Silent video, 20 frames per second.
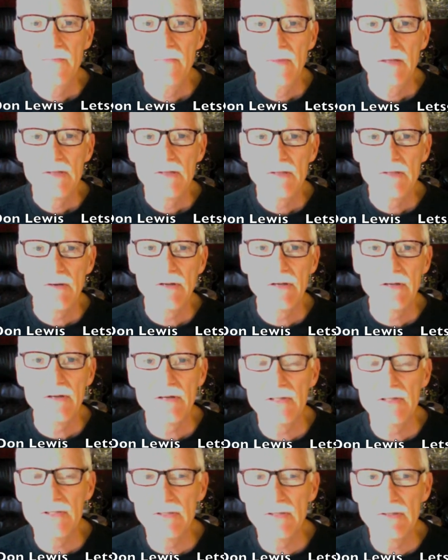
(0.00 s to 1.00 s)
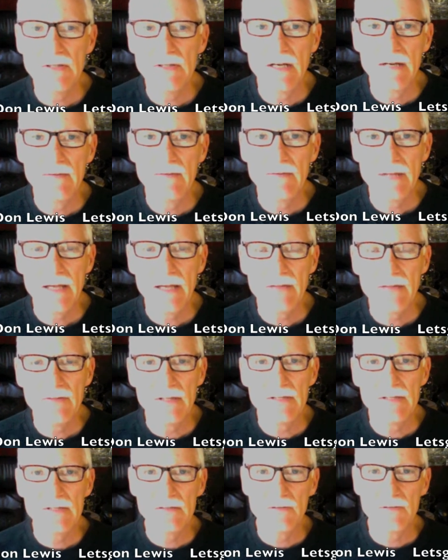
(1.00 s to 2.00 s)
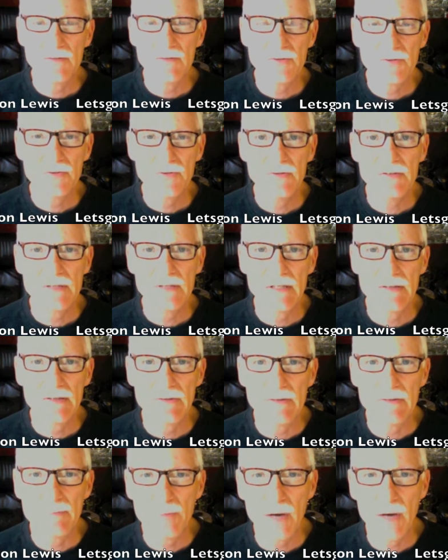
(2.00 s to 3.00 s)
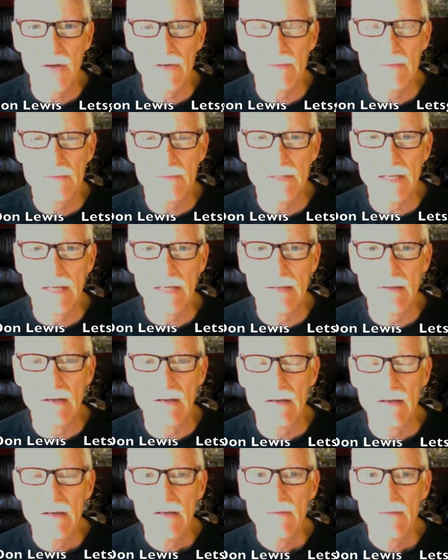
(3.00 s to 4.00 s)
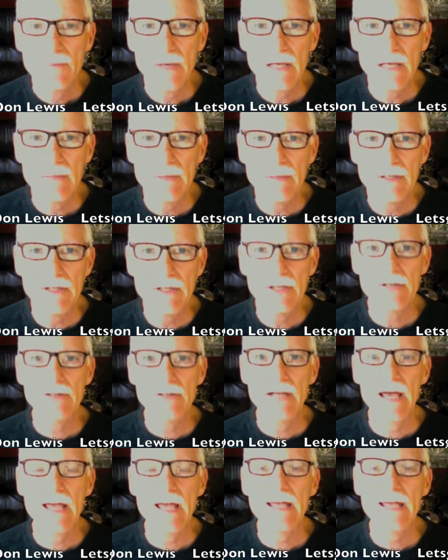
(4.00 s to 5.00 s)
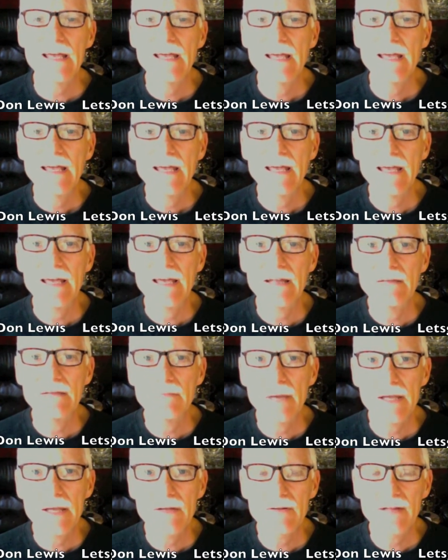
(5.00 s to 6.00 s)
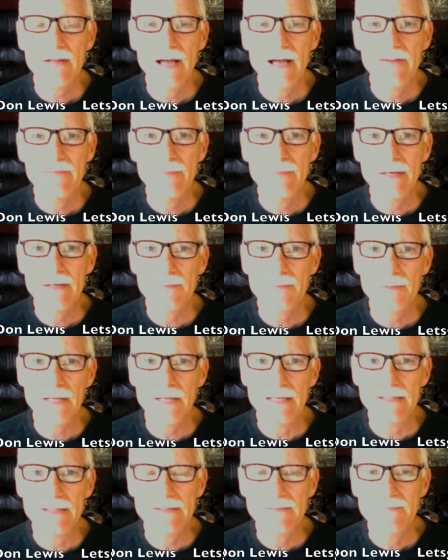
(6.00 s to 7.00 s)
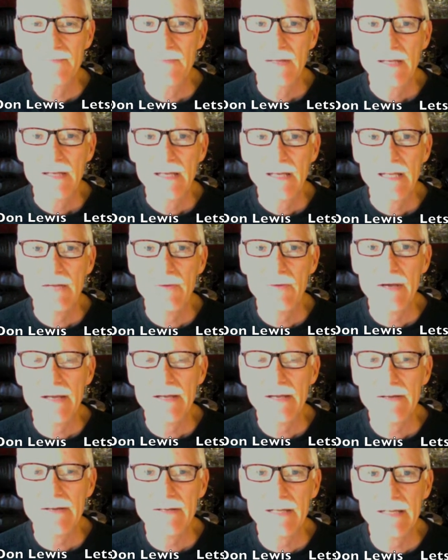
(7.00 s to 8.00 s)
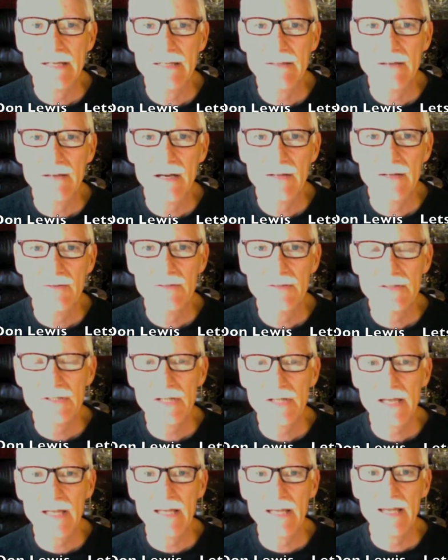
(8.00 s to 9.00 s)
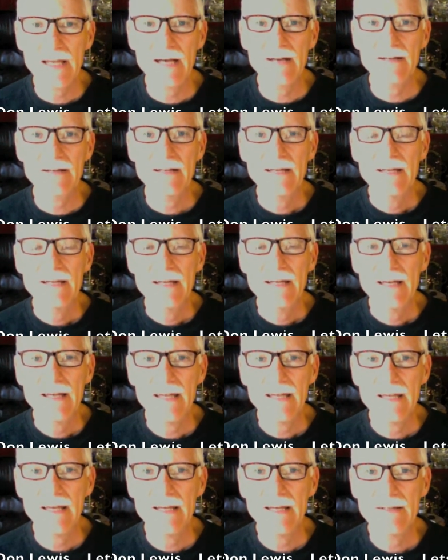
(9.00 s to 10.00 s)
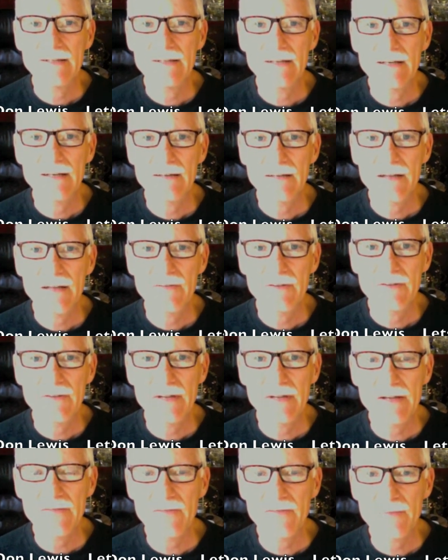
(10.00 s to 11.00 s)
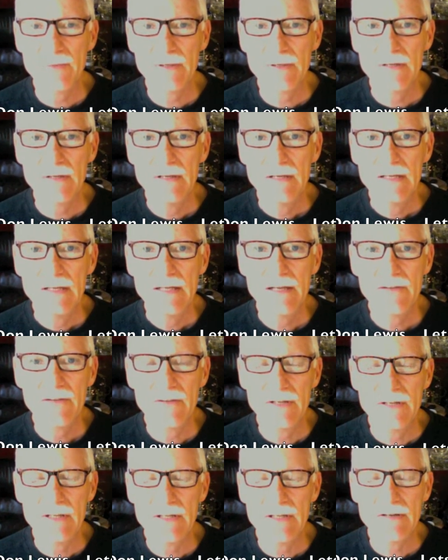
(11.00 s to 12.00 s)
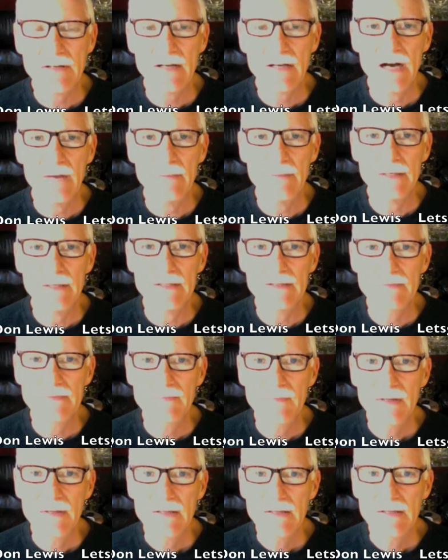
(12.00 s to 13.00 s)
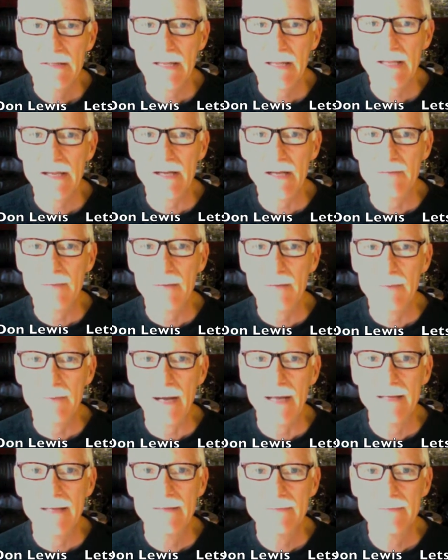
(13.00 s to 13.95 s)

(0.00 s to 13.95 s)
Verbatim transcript: So I want to encourage you to take these little truths that are in Proverbs and uh, bring them into your day and make your life a better place. Anyway, here again, Don Lewis checking out, and uh, love to hear from you Carry are your comments. Take care. Bye bye.